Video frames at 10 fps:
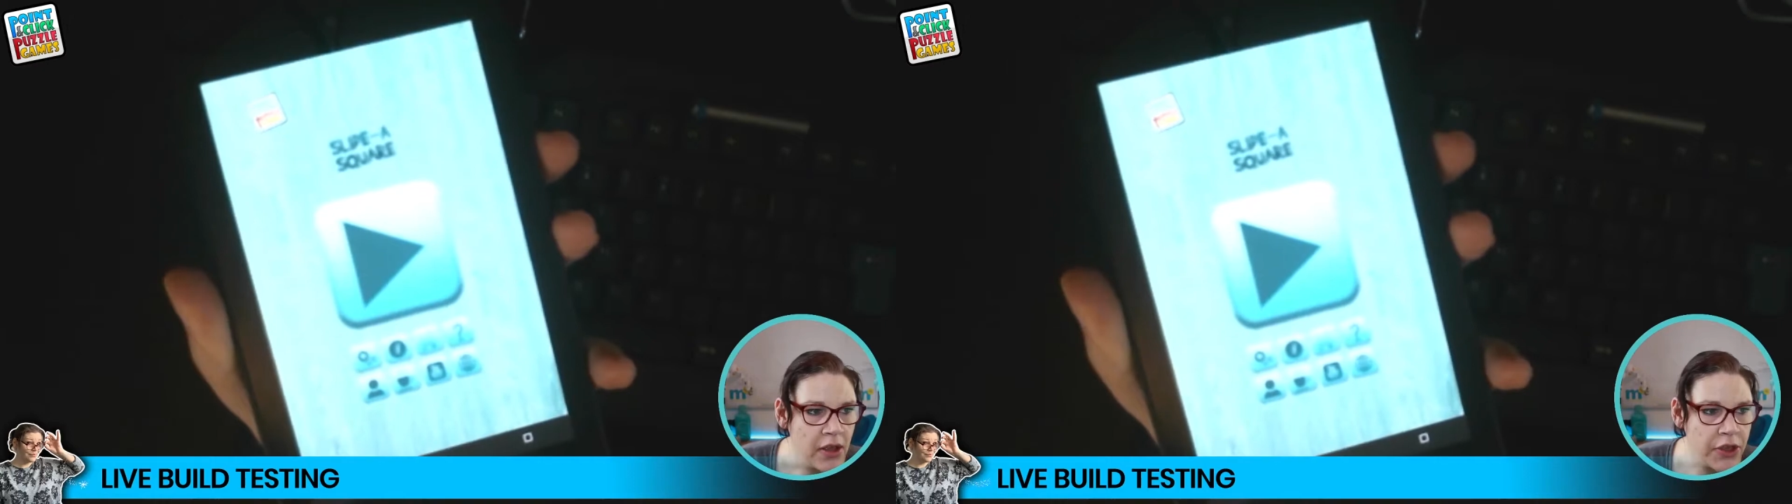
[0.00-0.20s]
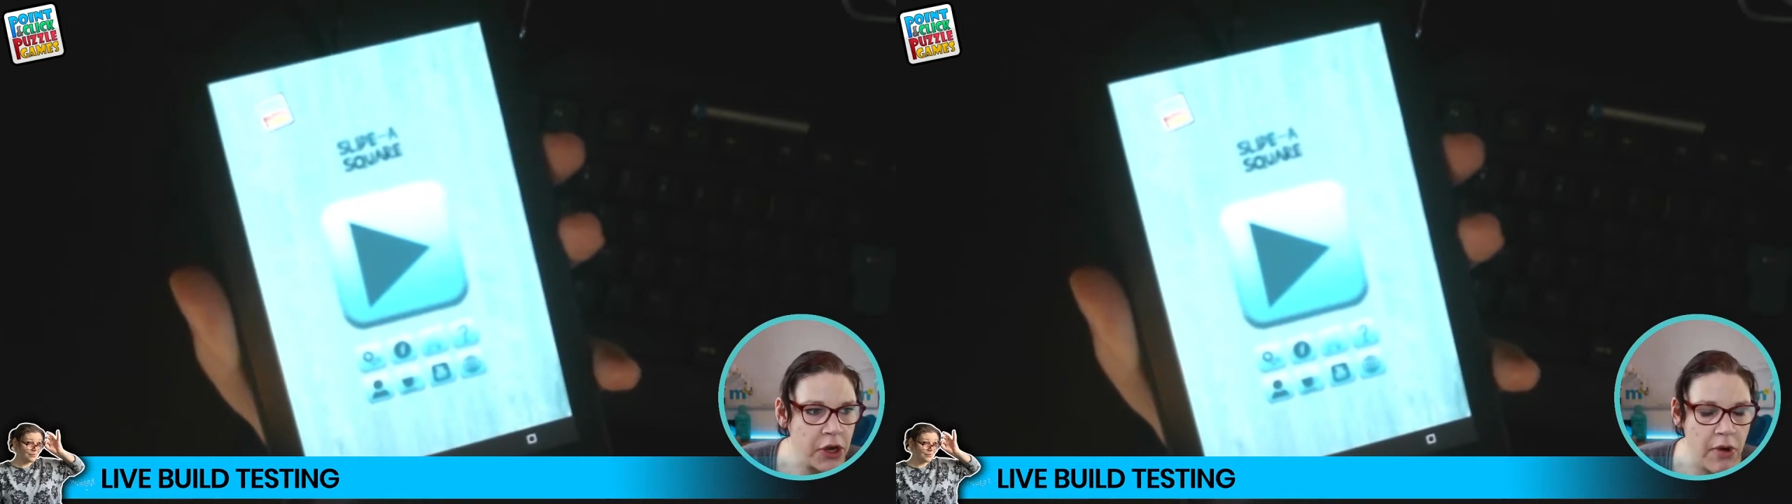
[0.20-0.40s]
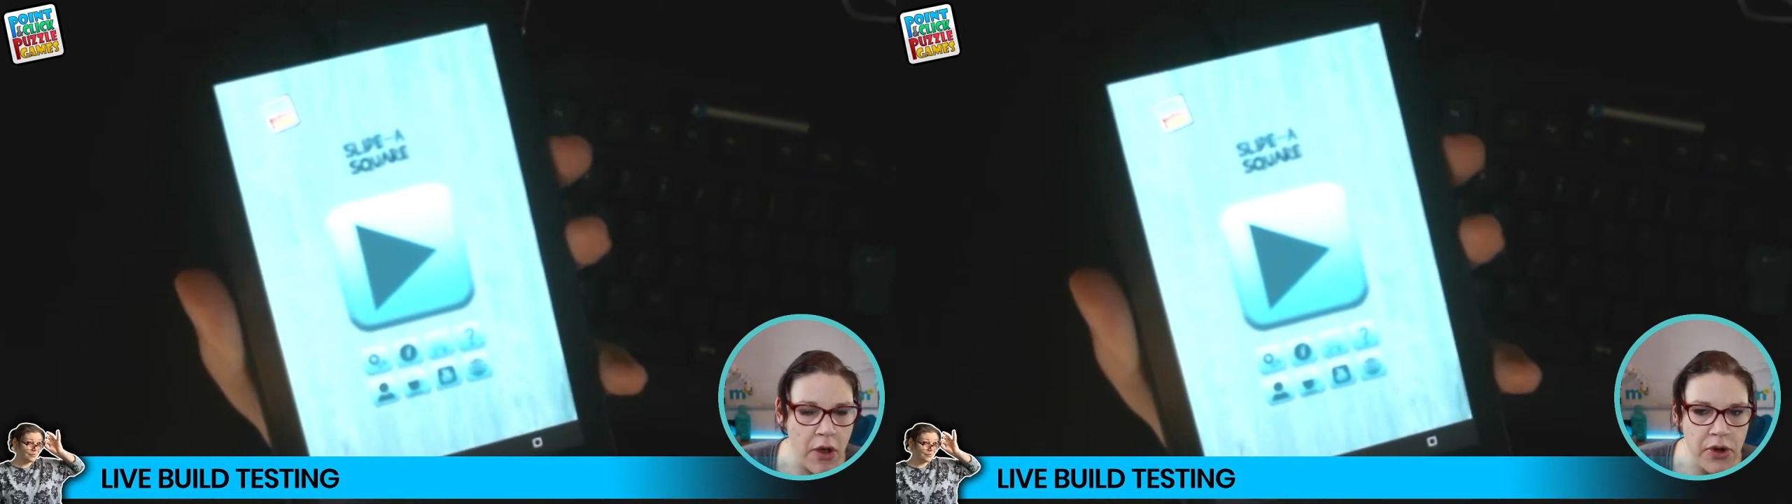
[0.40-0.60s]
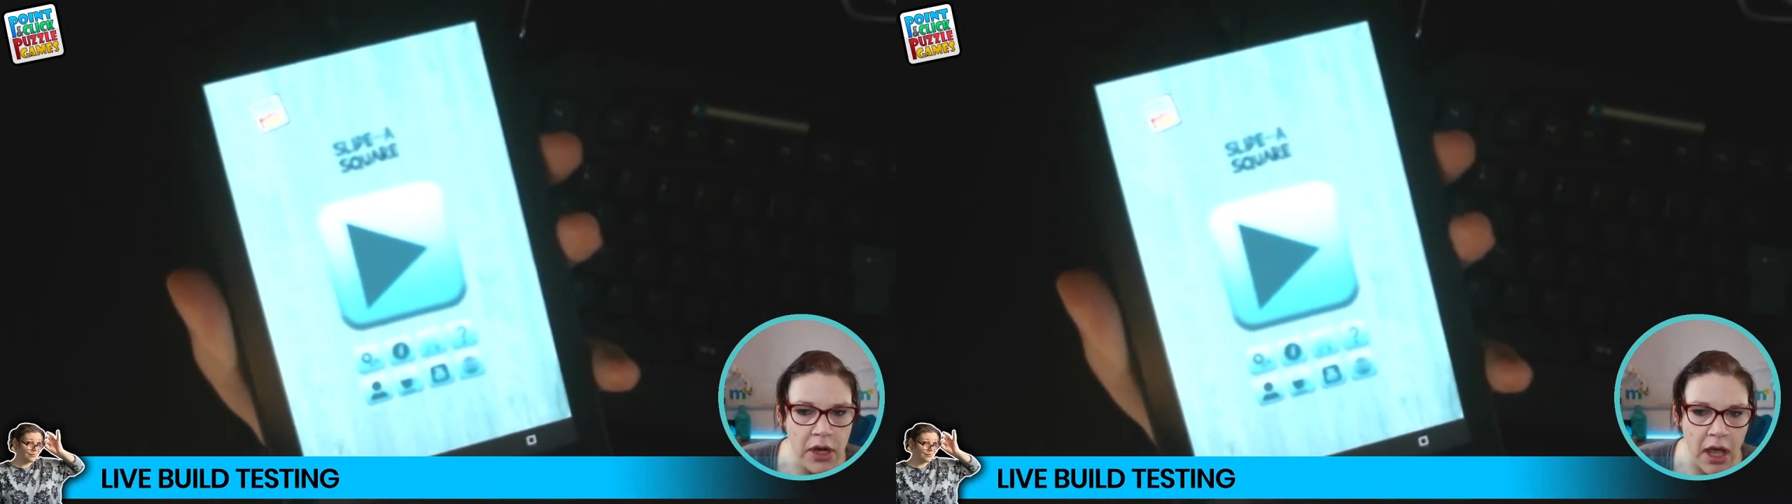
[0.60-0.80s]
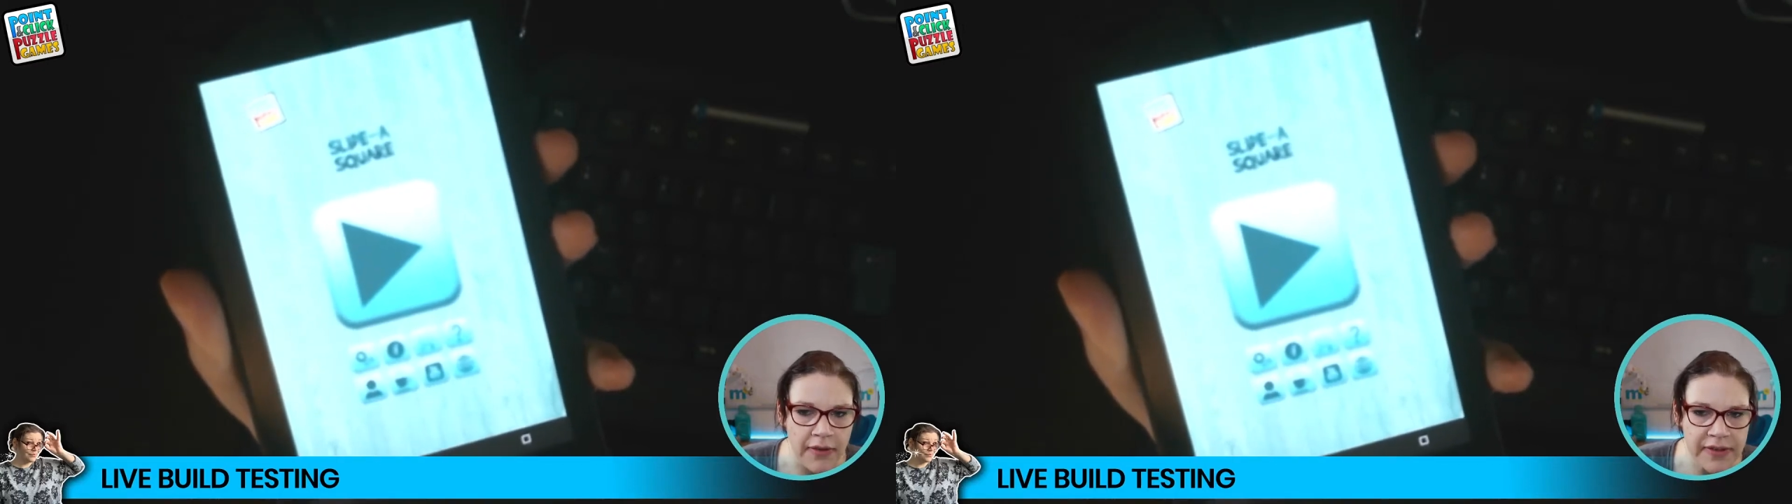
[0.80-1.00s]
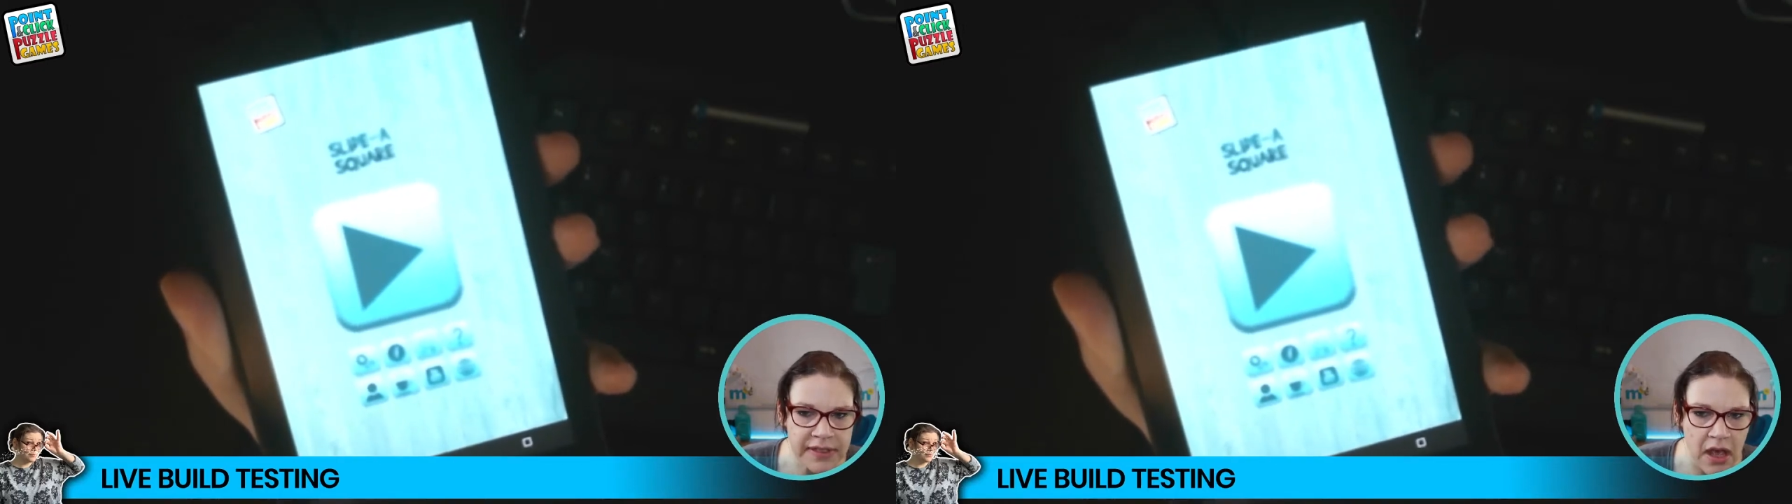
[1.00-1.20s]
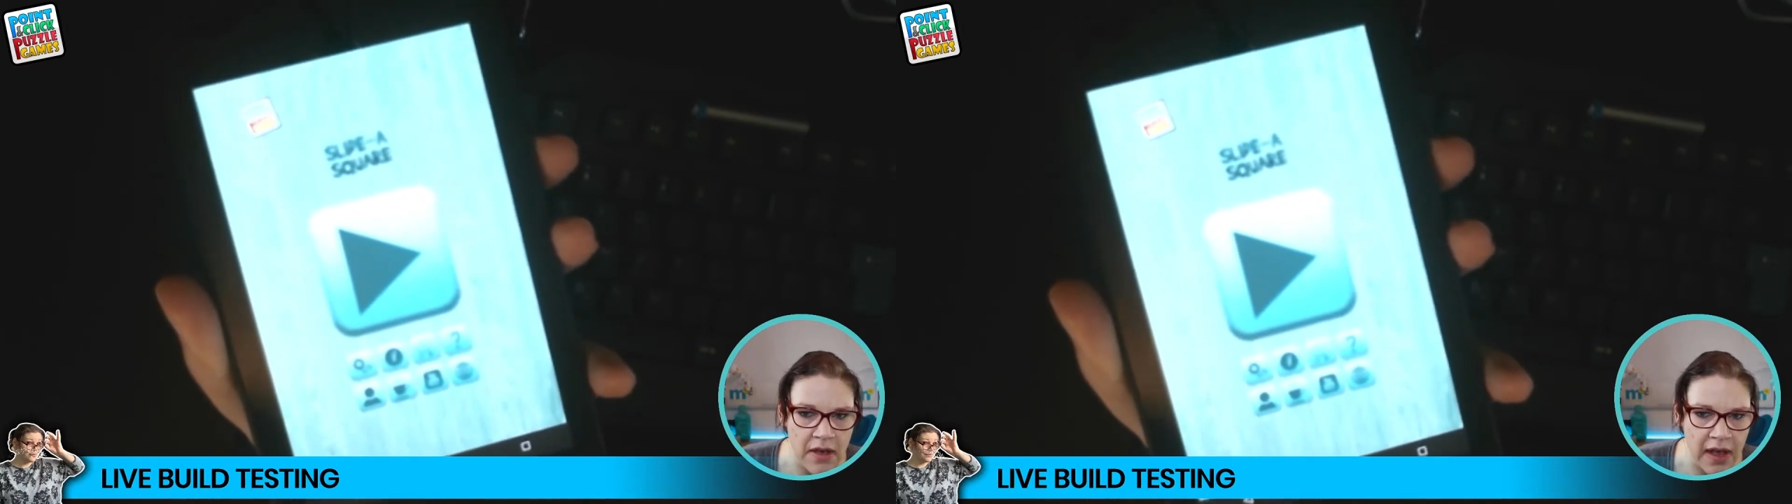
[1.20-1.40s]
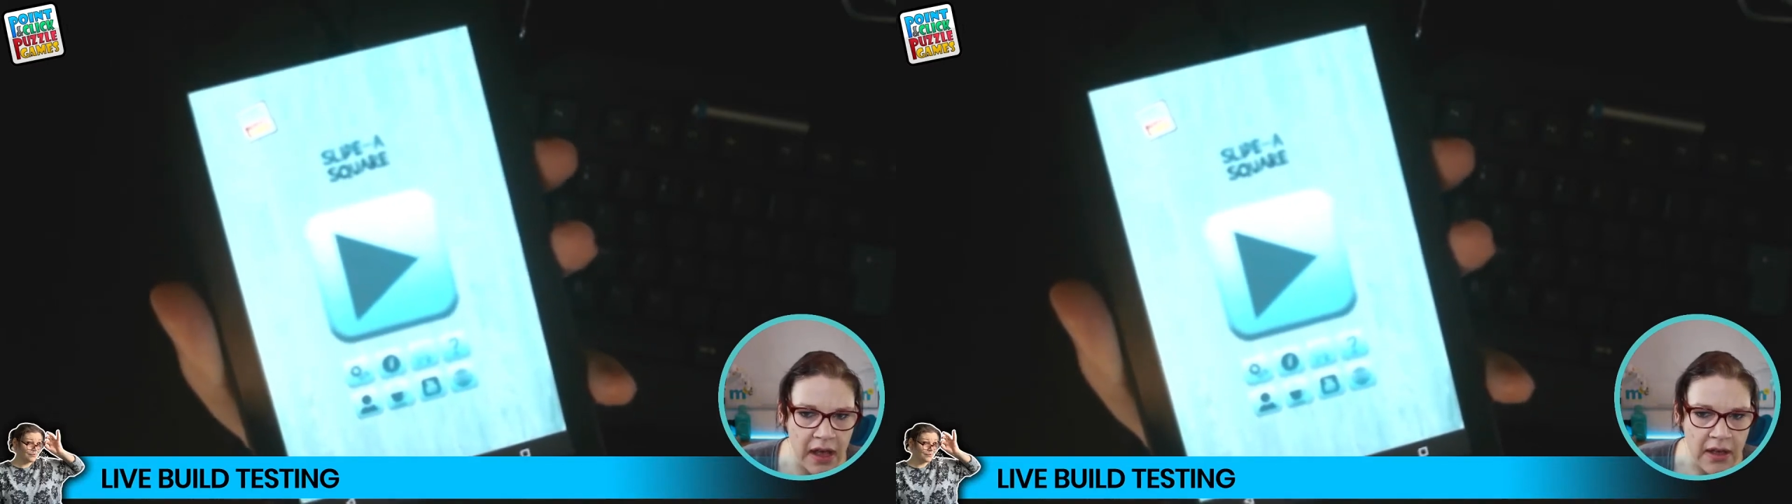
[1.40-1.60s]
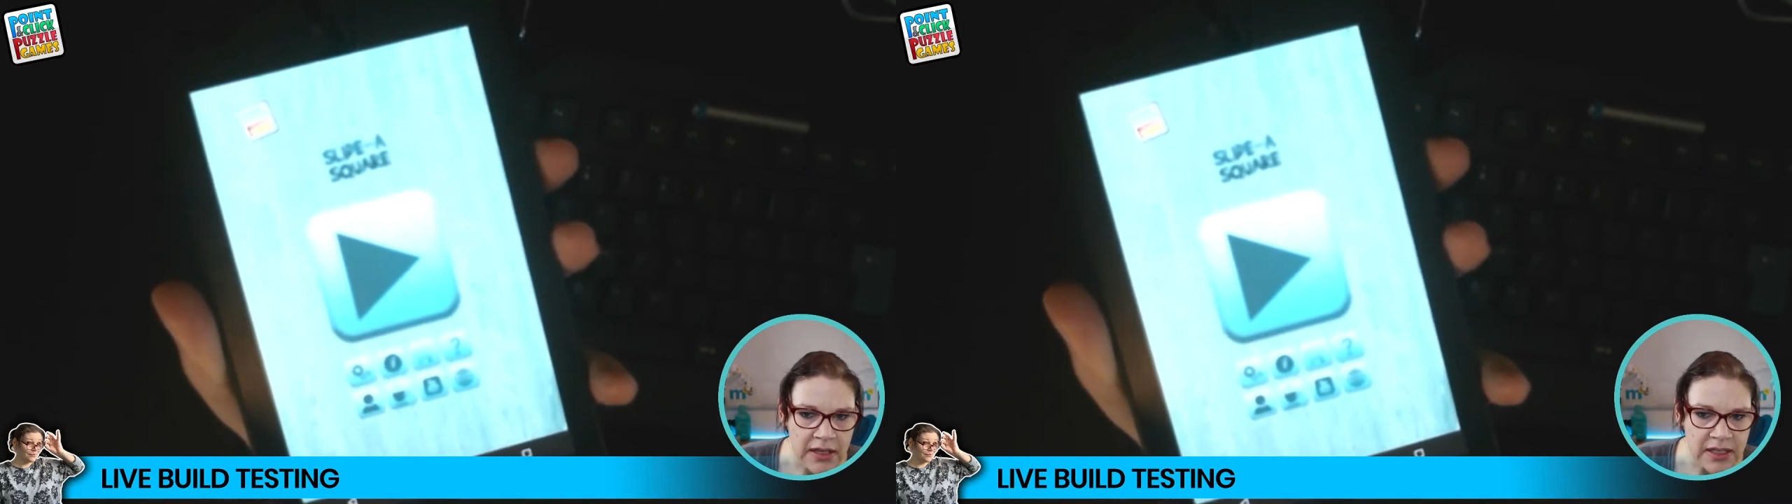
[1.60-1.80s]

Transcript: the Corona live server